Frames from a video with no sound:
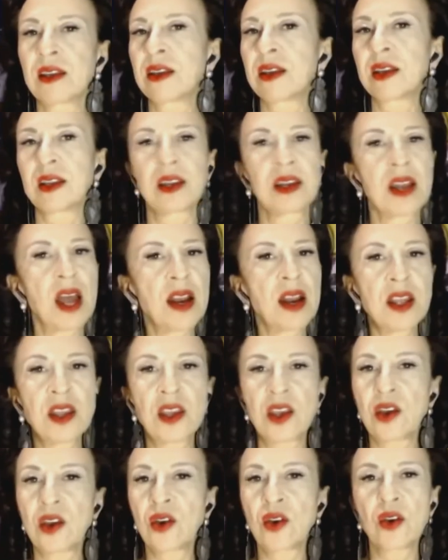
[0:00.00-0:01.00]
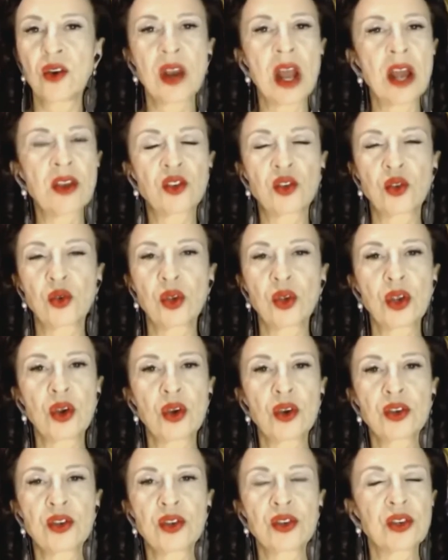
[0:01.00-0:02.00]
not a year, not 2
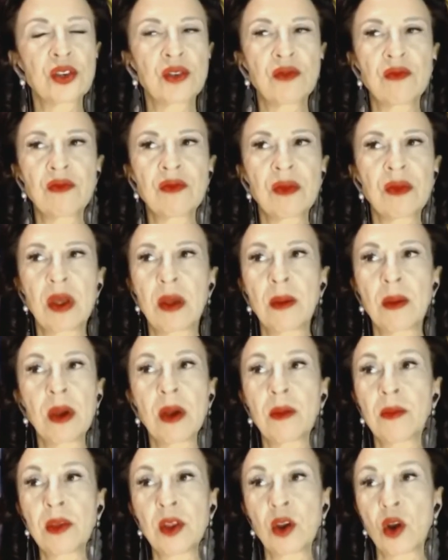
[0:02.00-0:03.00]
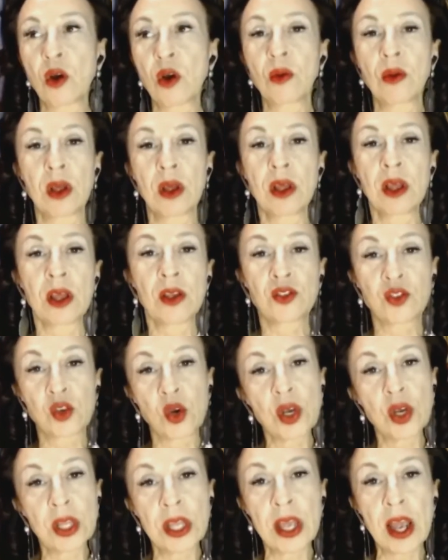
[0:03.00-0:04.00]
years, you know,
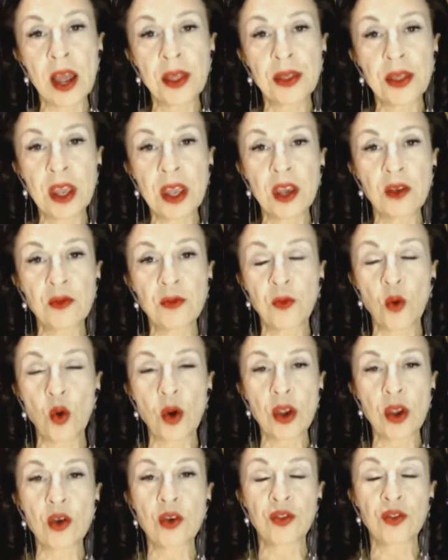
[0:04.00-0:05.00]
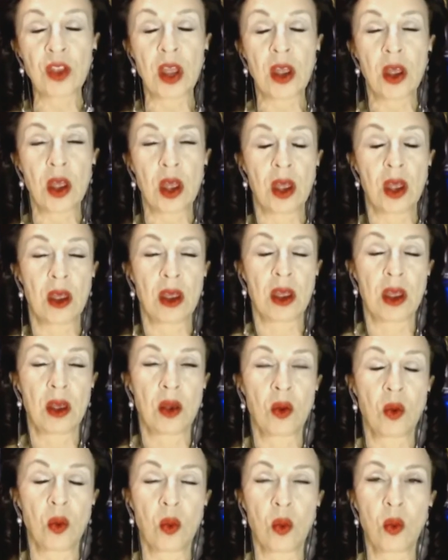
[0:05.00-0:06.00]
certainly I think in 4 years,
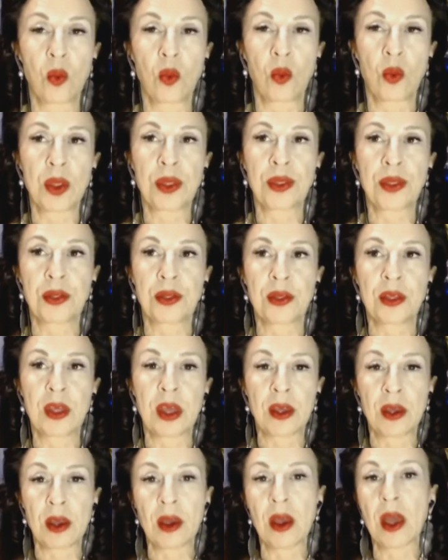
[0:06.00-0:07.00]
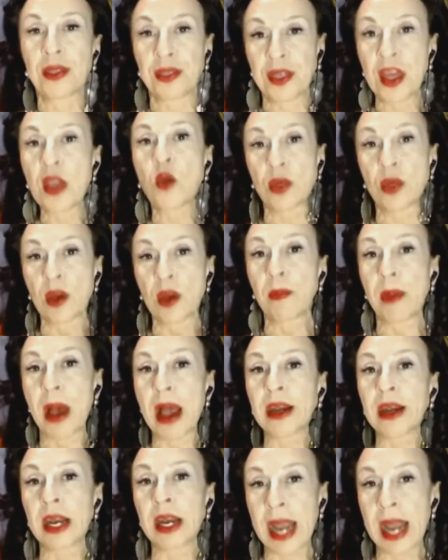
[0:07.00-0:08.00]
with, I think with a
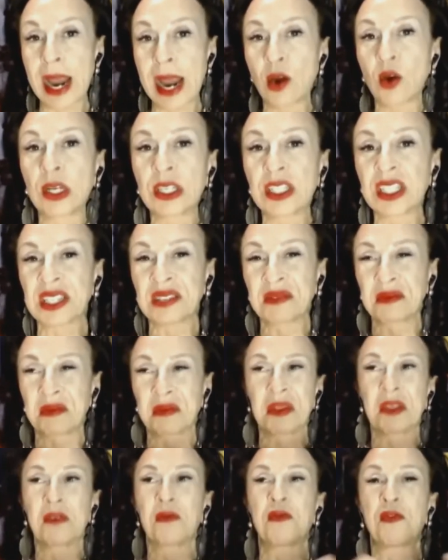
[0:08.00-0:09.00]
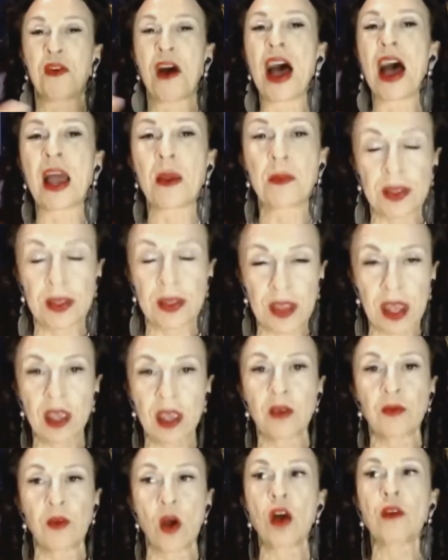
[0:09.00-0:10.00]
Biden-Harris, the vibe that they
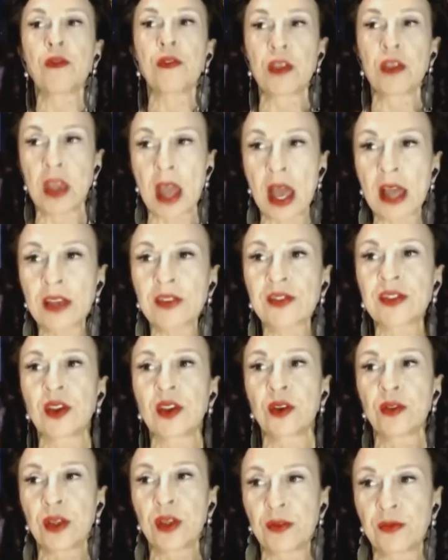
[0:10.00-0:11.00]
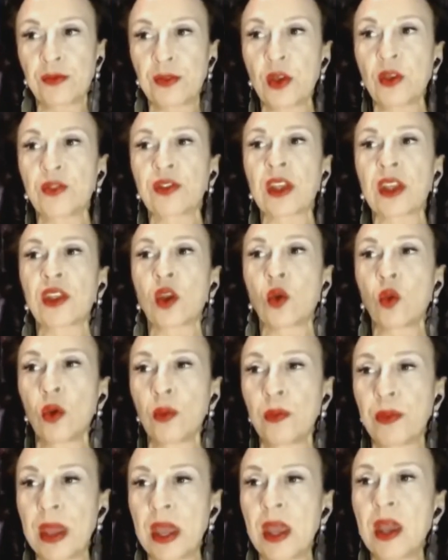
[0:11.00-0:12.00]
give off, yes, there, it feels like there will
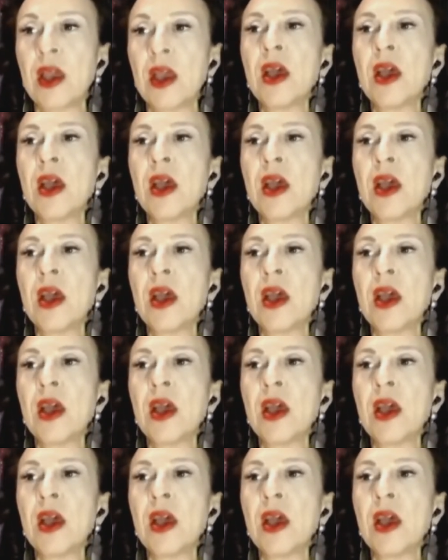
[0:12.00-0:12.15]
be